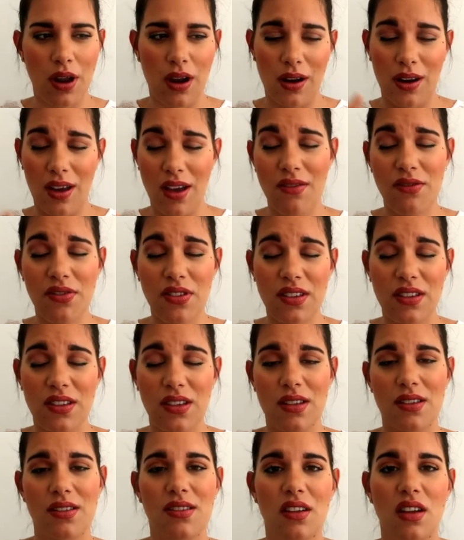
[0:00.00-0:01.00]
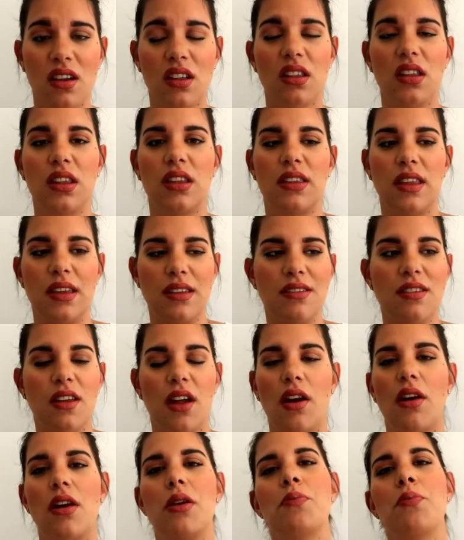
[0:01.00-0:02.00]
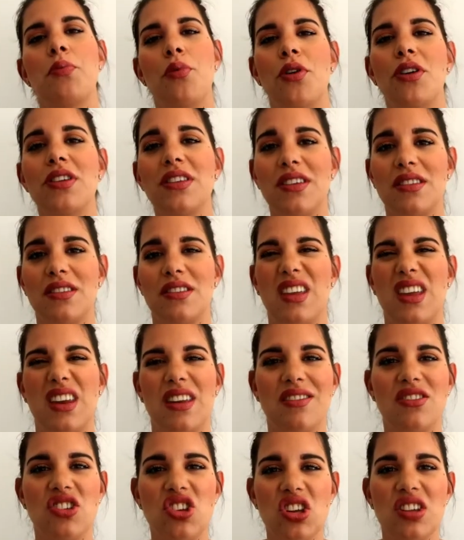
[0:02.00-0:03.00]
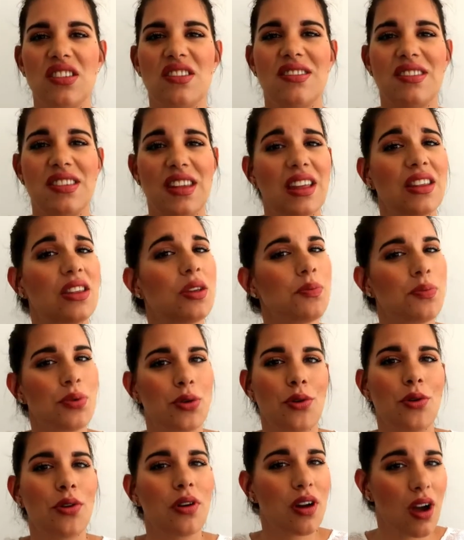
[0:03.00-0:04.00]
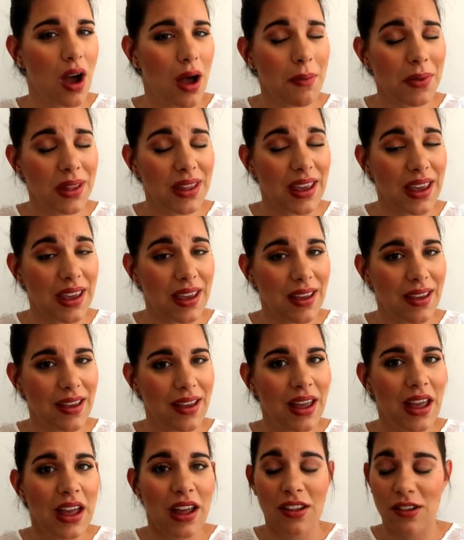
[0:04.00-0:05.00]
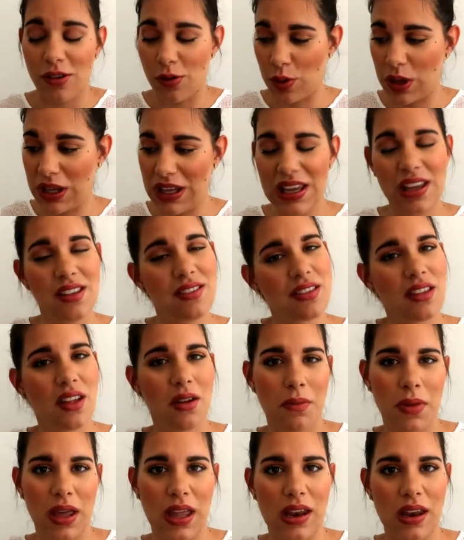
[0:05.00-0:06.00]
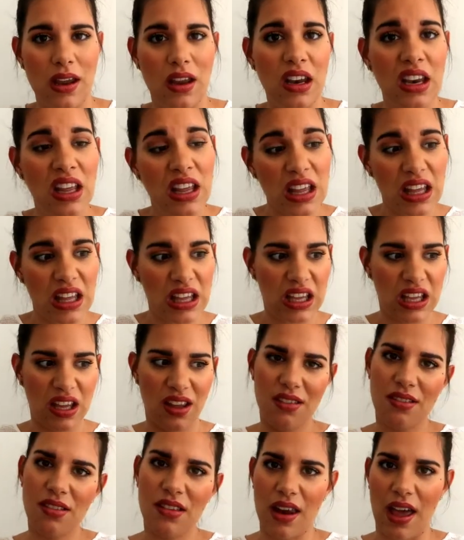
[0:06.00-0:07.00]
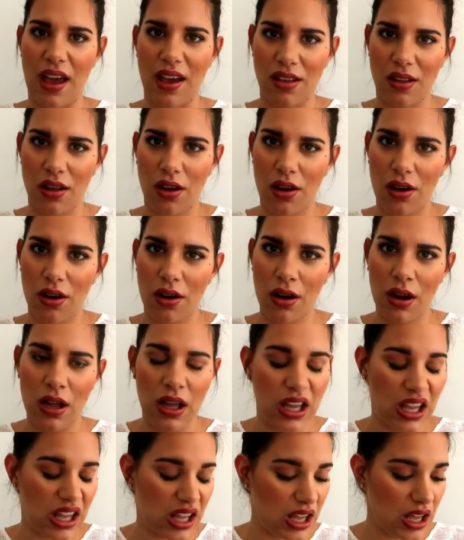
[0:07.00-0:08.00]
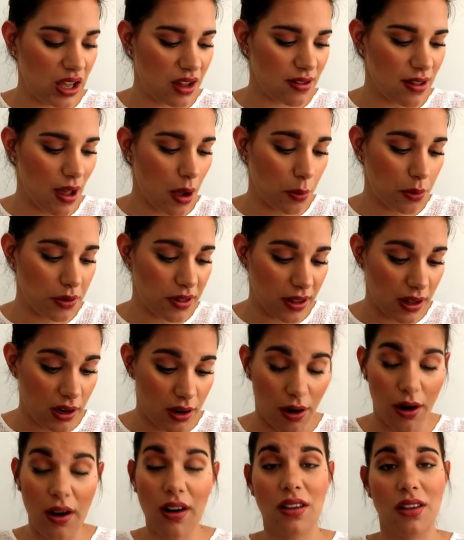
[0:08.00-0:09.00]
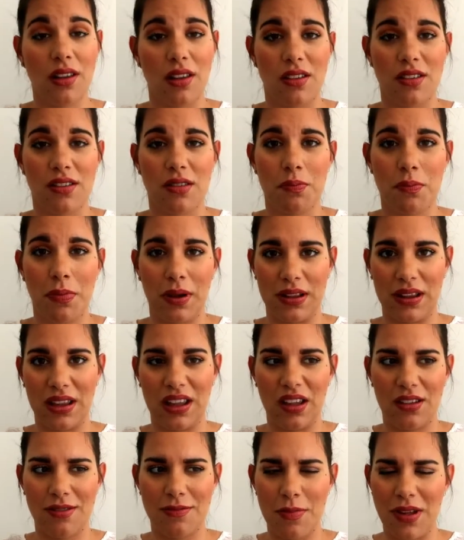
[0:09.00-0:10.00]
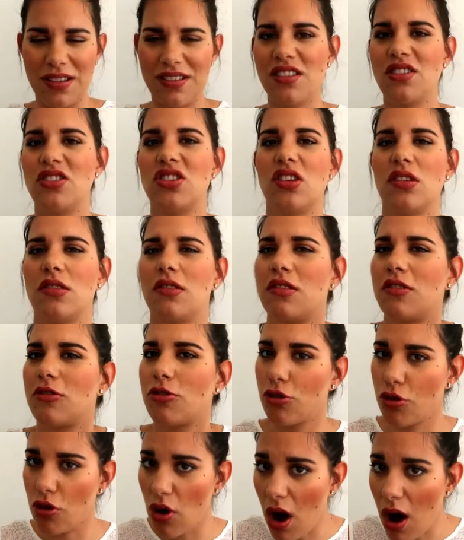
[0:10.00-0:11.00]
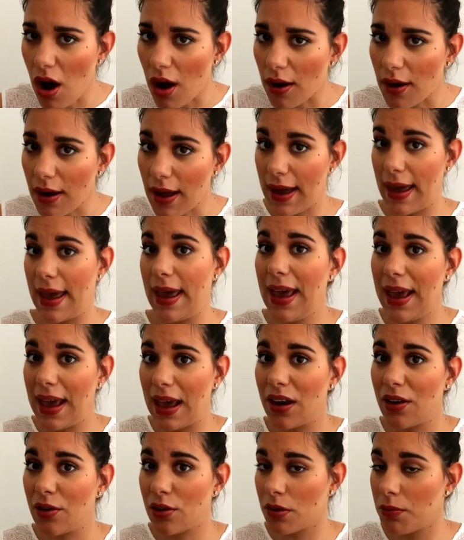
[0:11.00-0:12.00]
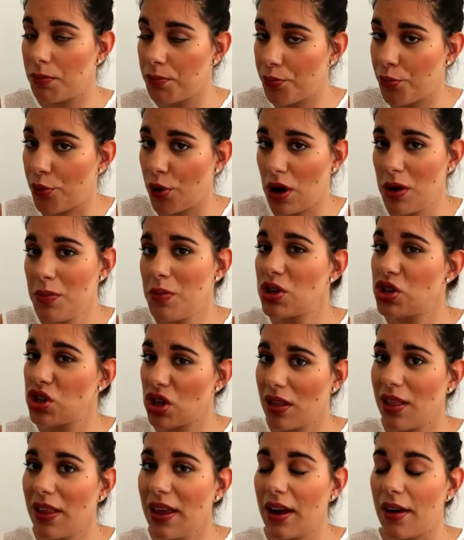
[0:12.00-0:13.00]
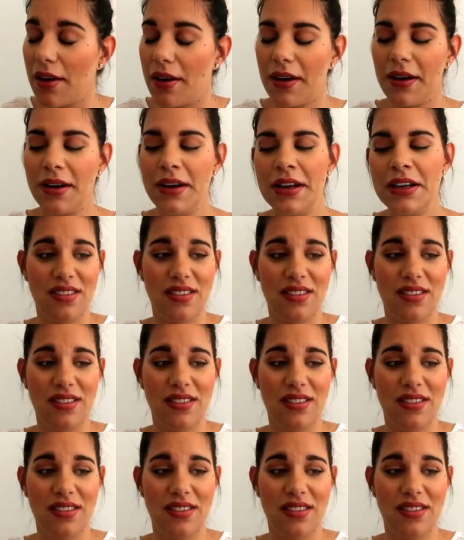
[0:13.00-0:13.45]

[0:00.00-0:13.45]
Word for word: an emphasis on the things that are important. That is just not a pure comedy. So he's comedian, he's an actor, he's I would say an artist, but his message is strong and pretty much clear.